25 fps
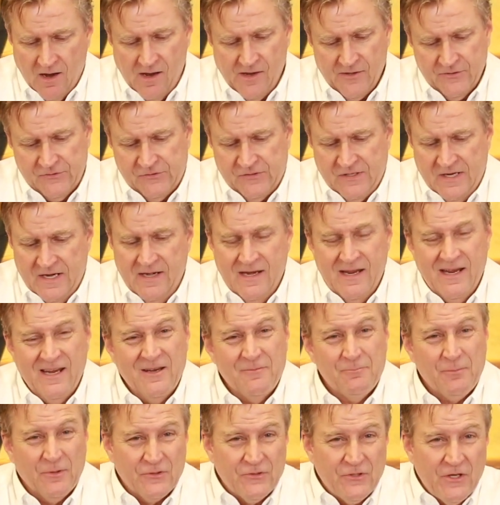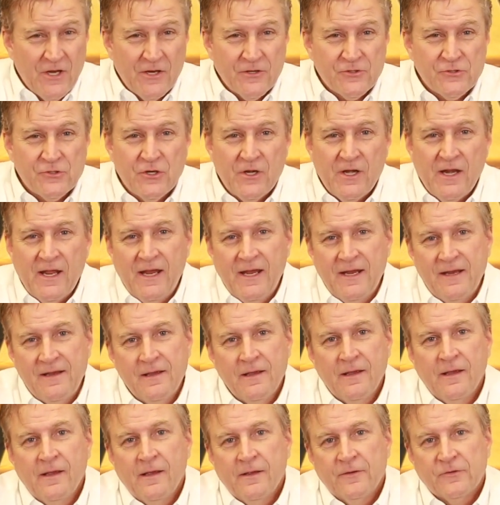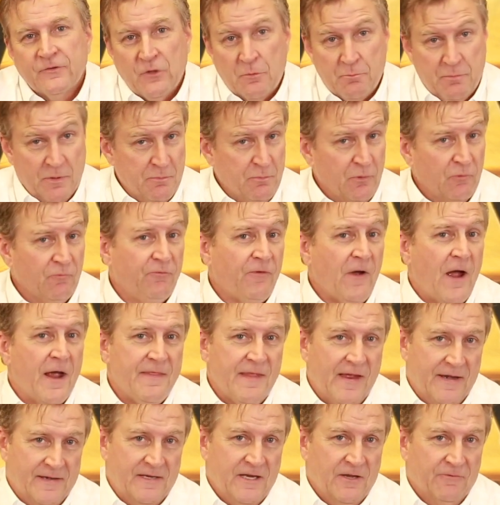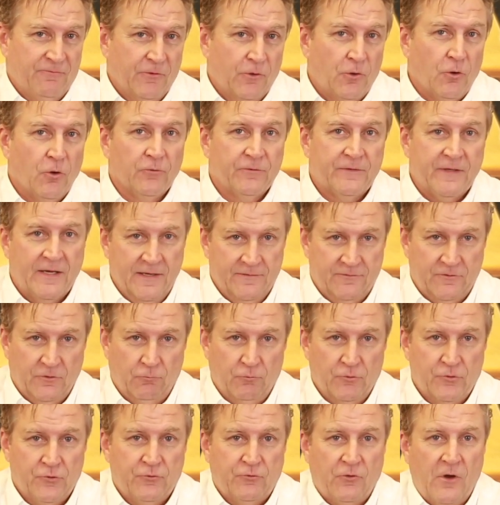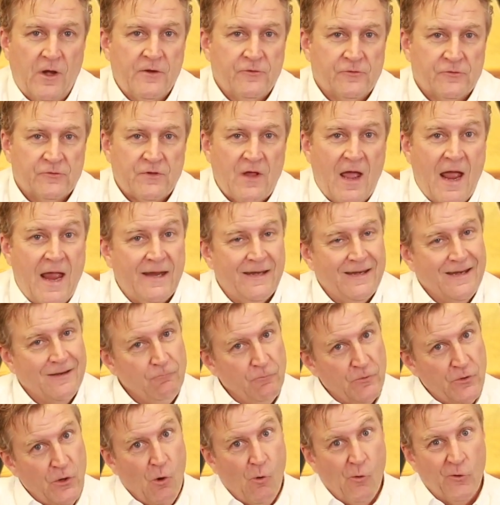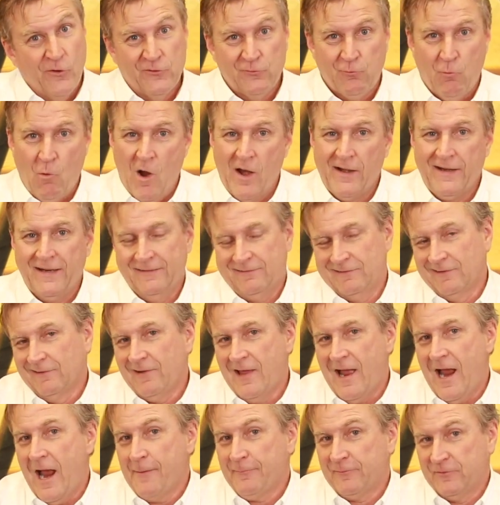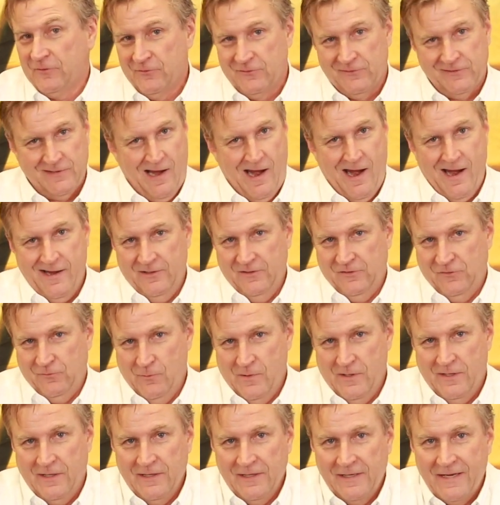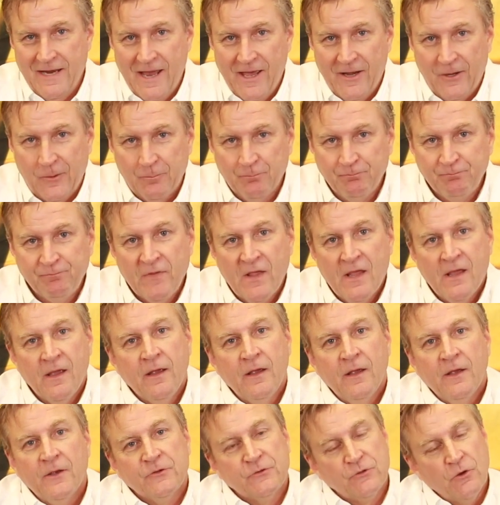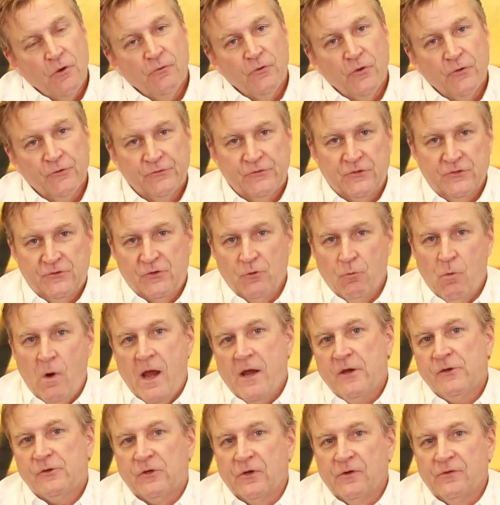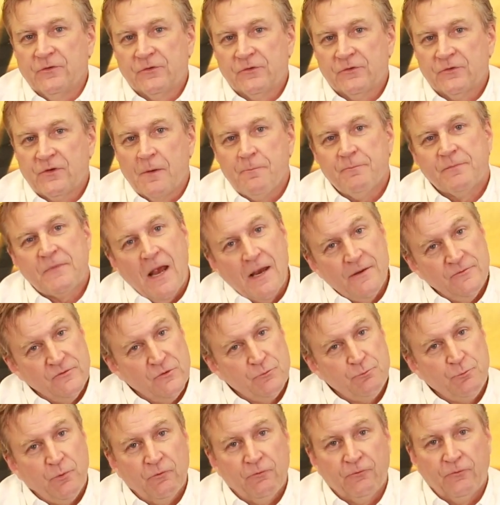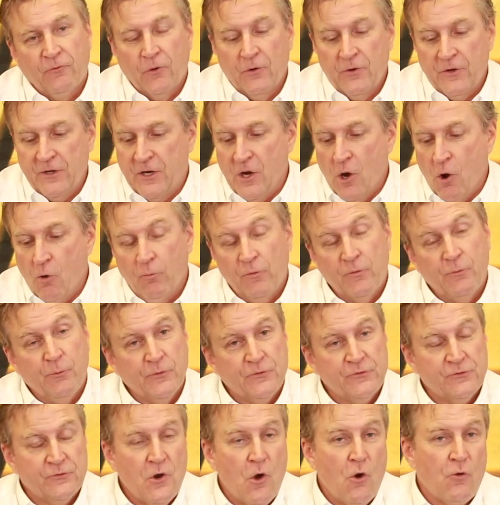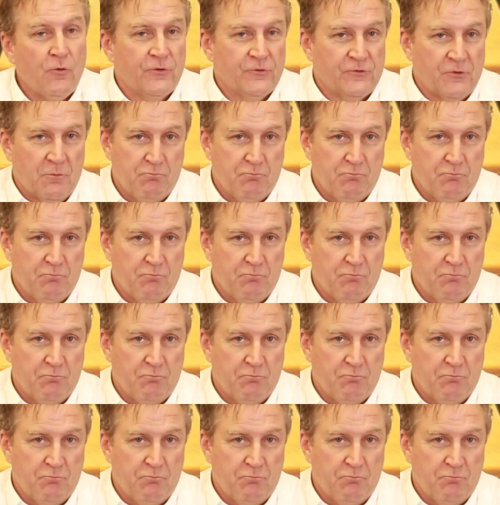seating, positioning, some people can find that difficult to get the restraints tight, and we always want to get the laps as tight as we can get them. So in those situations, sometimes it's preferred to go with what's known as a